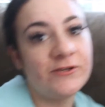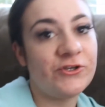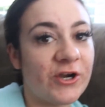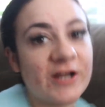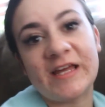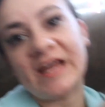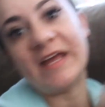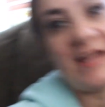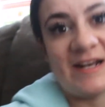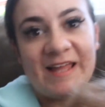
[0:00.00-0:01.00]
You're a
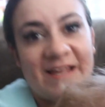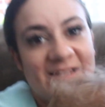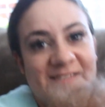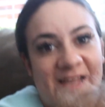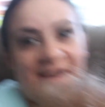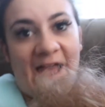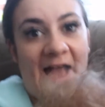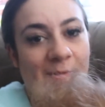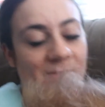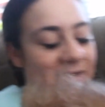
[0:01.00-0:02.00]
kid, like it's gonna
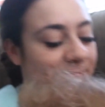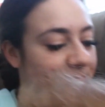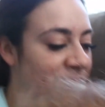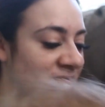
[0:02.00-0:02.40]
happen.